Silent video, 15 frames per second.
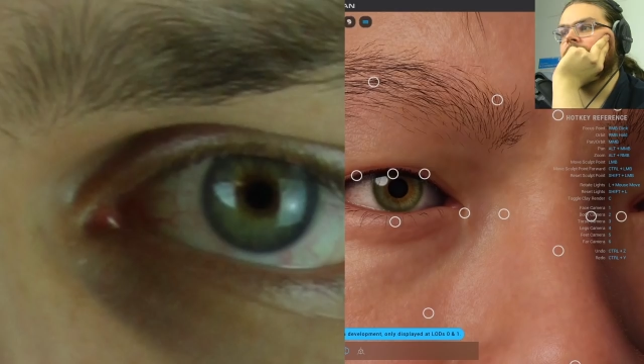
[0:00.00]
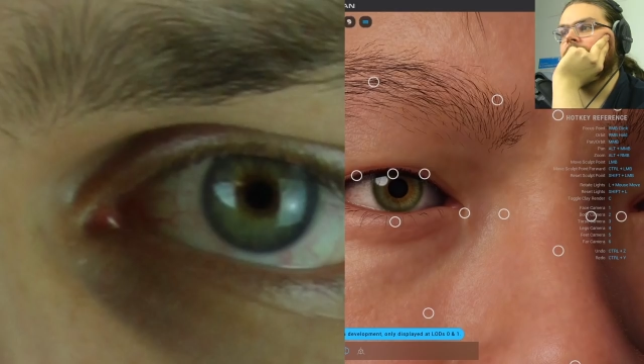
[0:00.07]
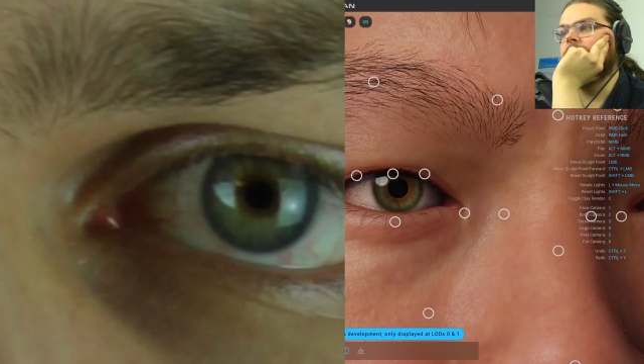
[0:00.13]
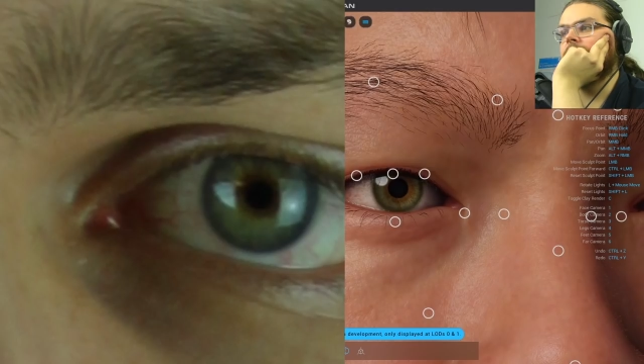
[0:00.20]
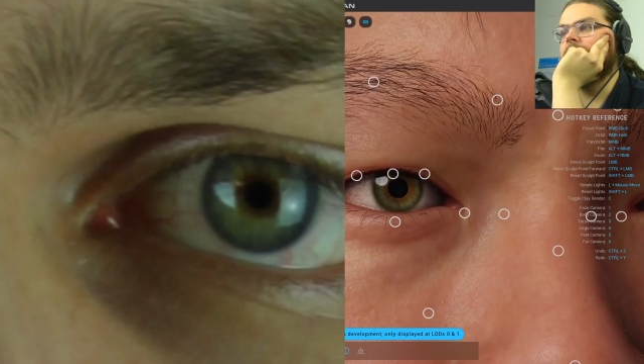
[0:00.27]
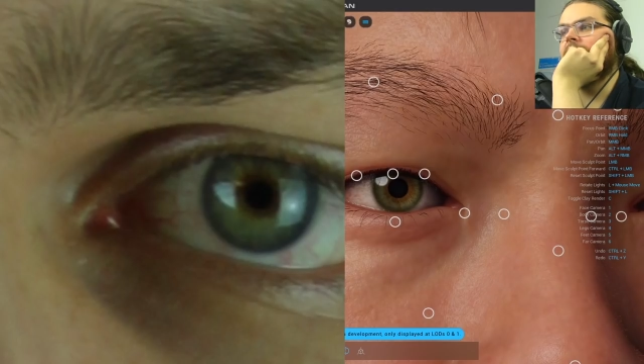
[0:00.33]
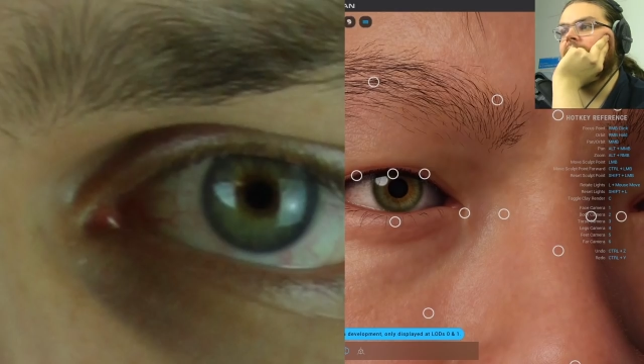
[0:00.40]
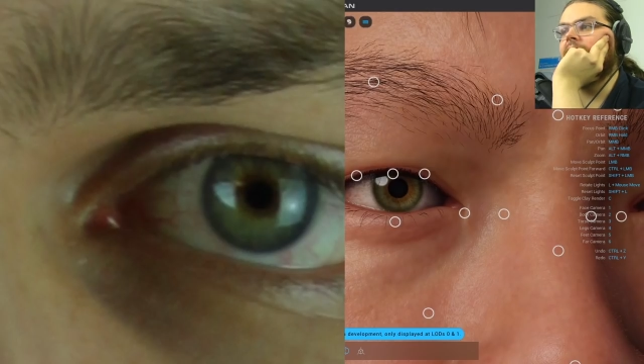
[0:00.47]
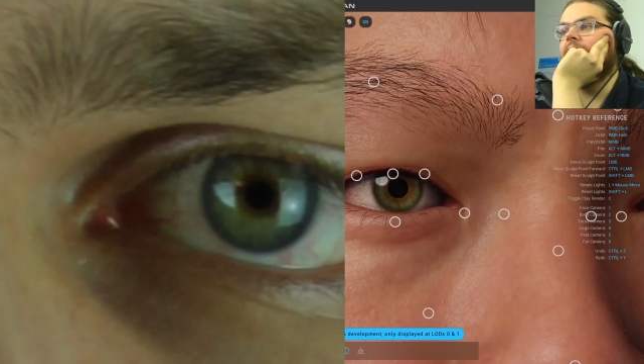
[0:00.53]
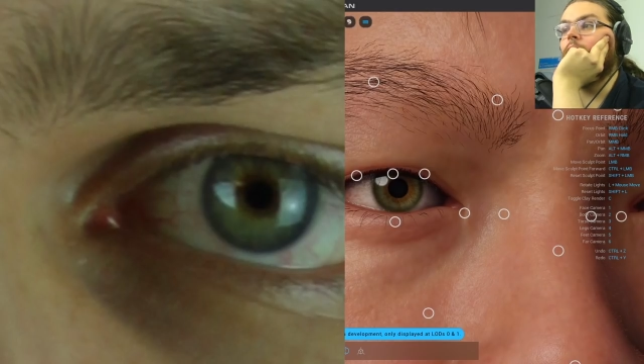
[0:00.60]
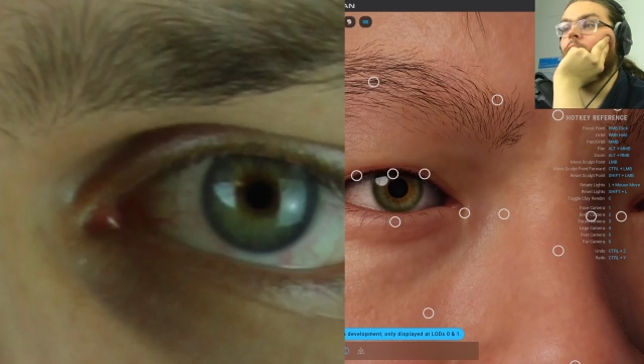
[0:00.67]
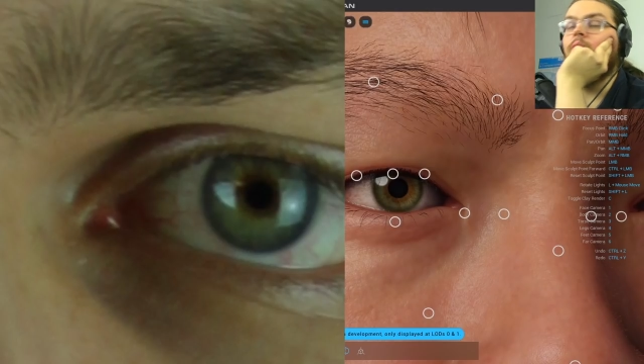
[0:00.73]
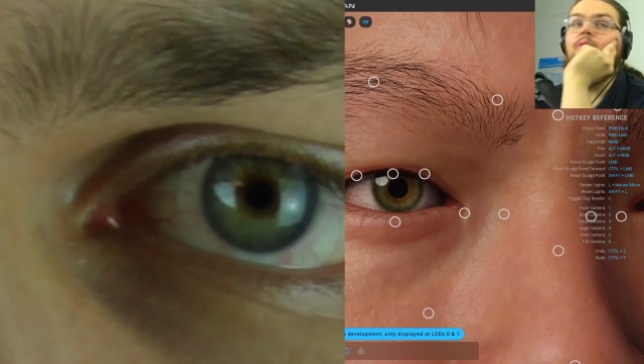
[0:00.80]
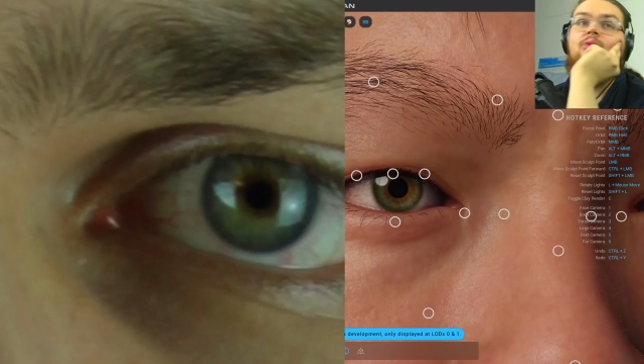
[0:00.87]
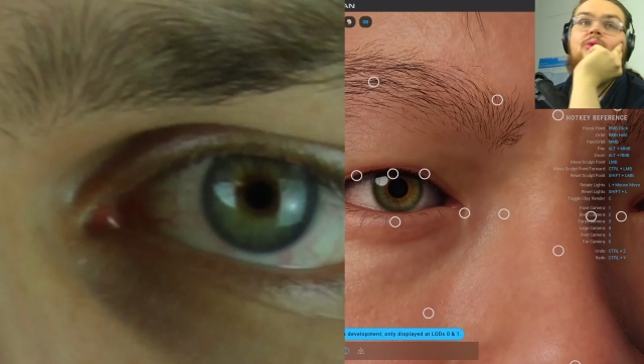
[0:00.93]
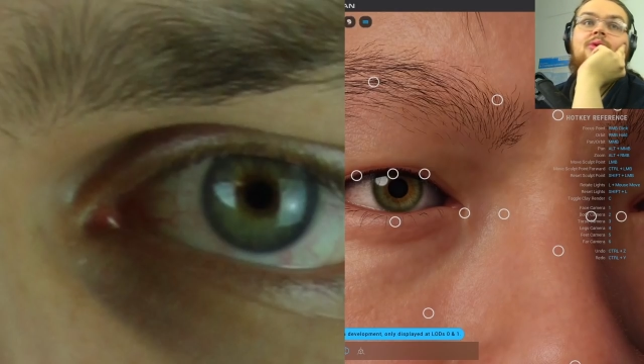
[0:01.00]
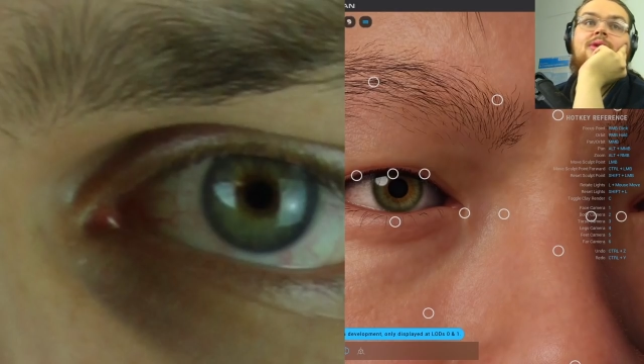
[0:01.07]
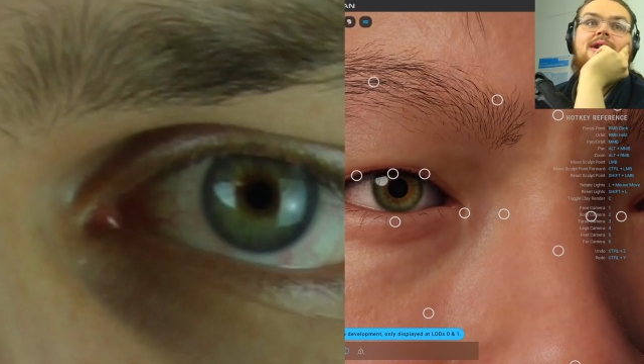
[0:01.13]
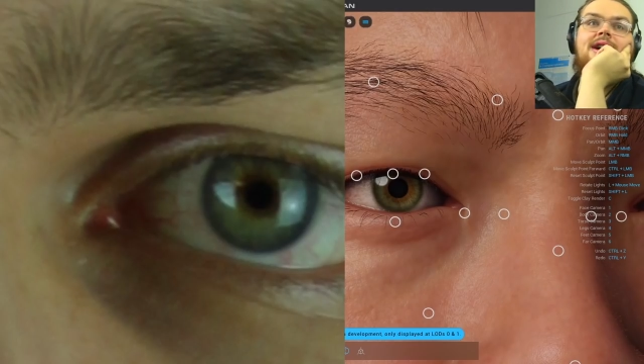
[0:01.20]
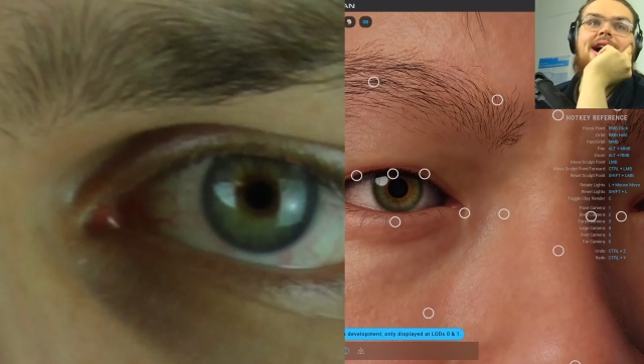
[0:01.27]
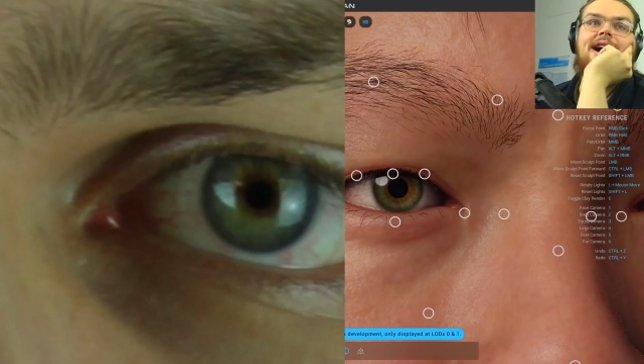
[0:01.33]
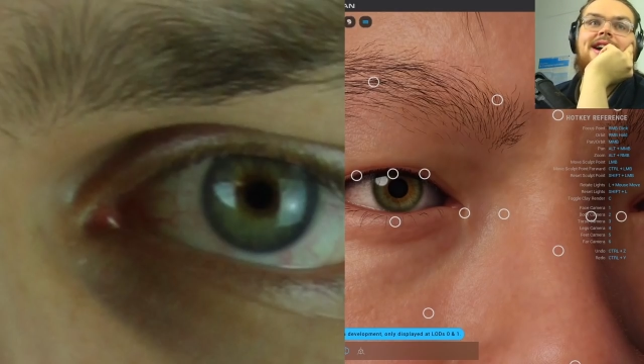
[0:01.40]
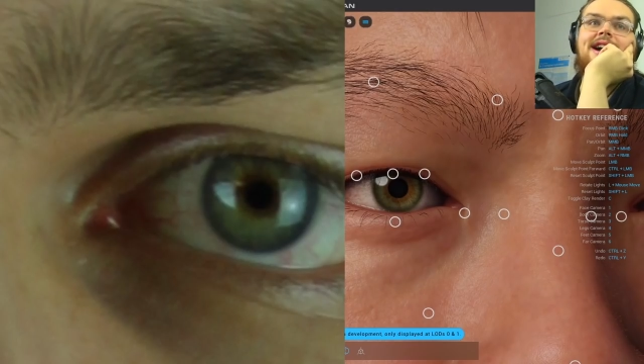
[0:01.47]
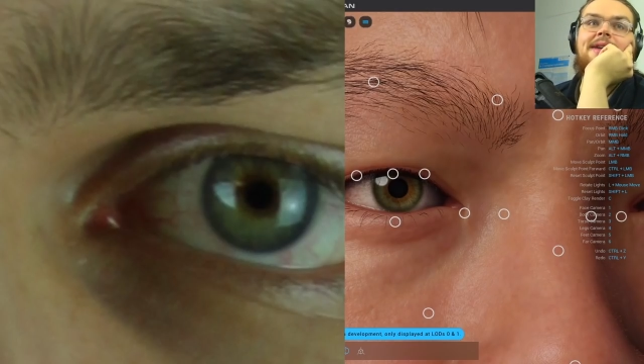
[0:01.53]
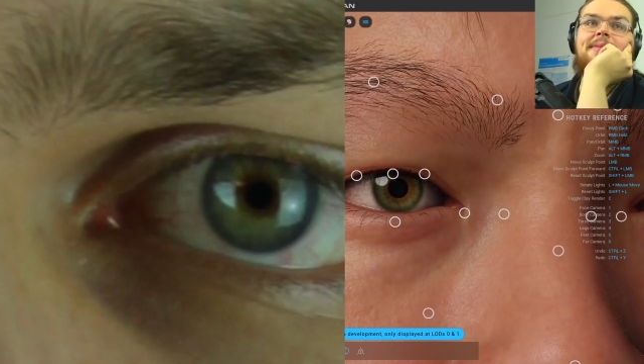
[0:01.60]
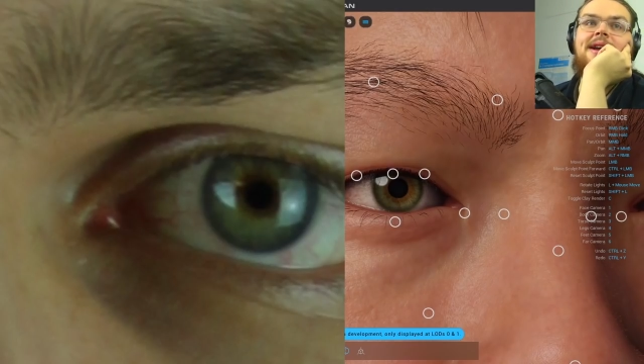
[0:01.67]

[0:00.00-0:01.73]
Yeah, oh, I gotta